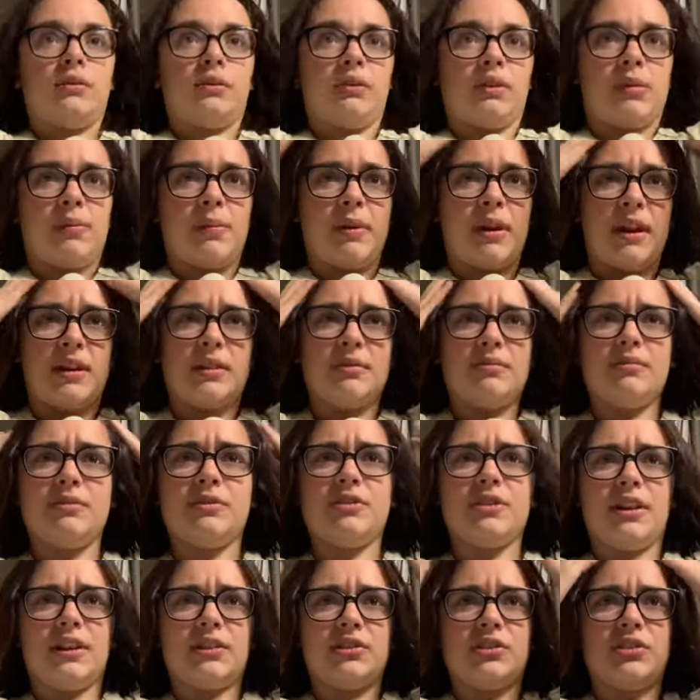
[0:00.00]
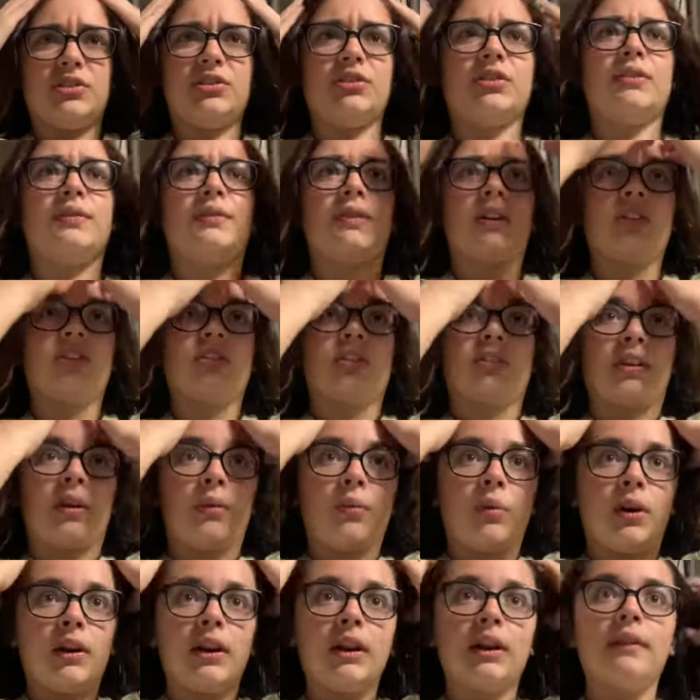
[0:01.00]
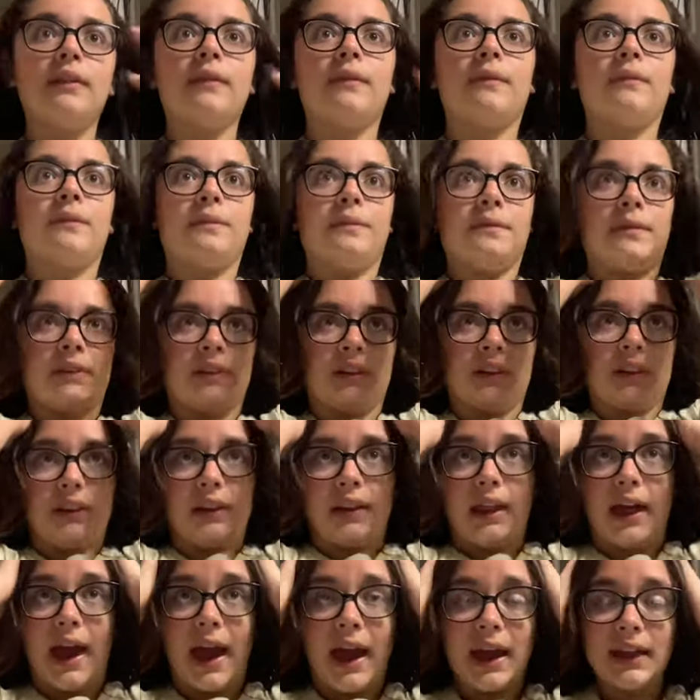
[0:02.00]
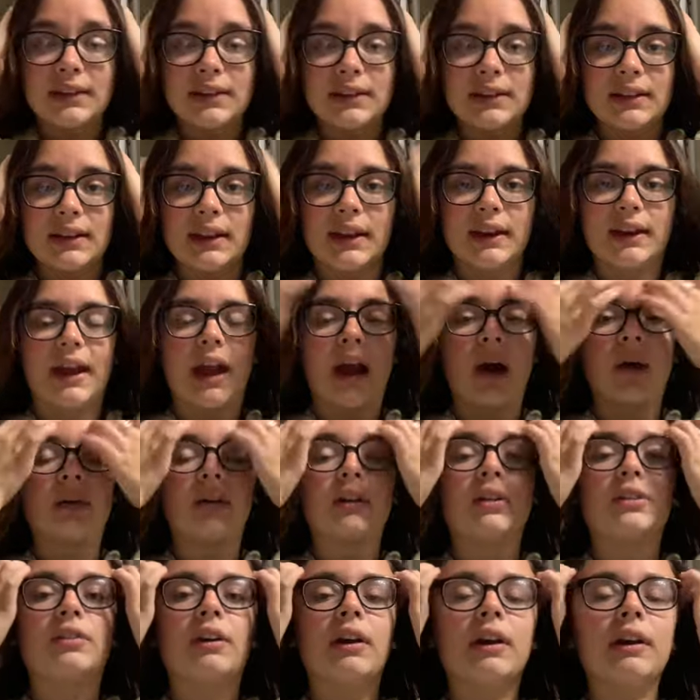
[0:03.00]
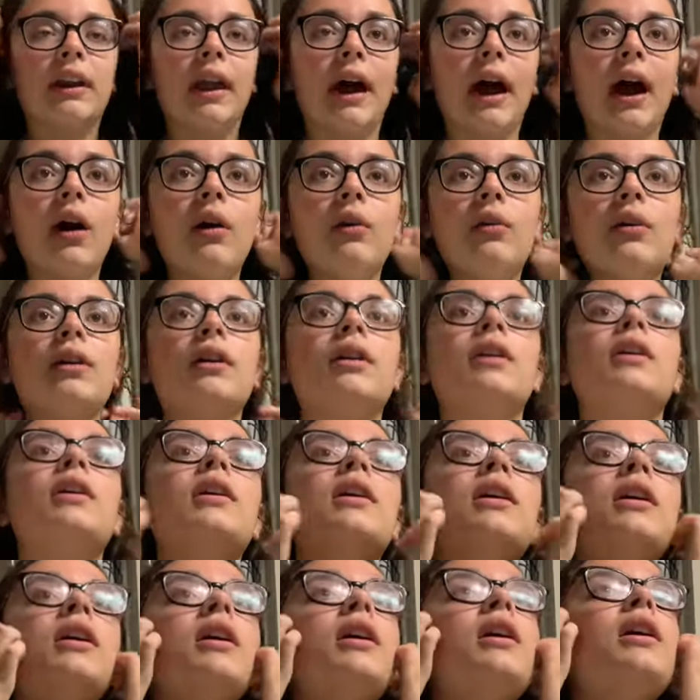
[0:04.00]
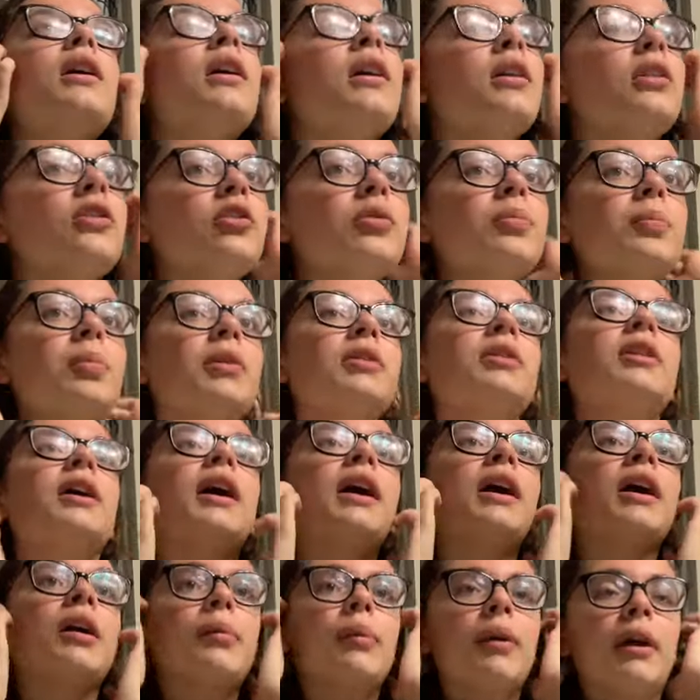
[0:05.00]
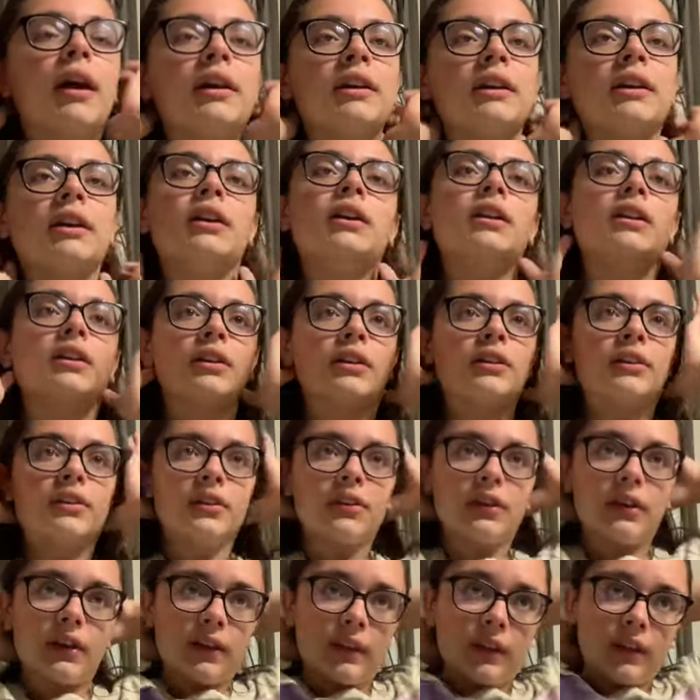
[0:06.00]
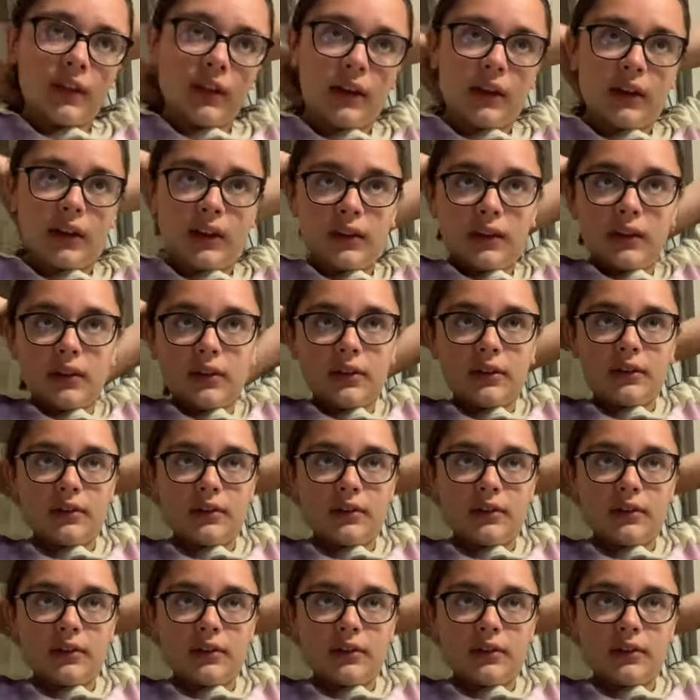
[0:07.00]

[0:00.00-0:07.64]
really pay attention to the front, just I want it flat, like how it is right now. Just put the hair behind the ears and then,